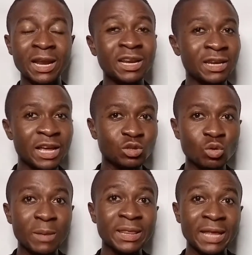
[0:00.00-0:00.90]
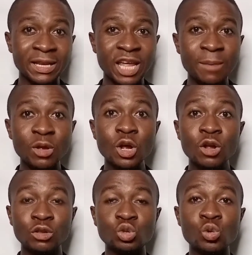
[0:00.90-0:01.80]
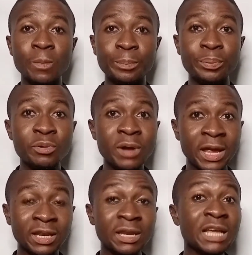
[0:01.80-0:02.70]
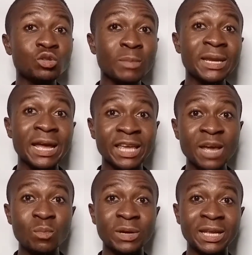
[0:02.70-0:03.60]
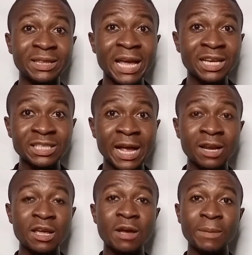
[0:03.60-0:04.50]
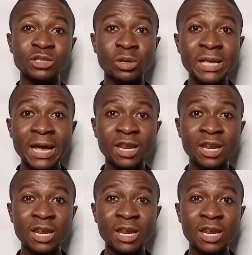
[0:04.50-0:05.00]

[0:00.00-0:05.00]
And then the next woman that came to pray, the next woman that came with a dead child, Pastor E.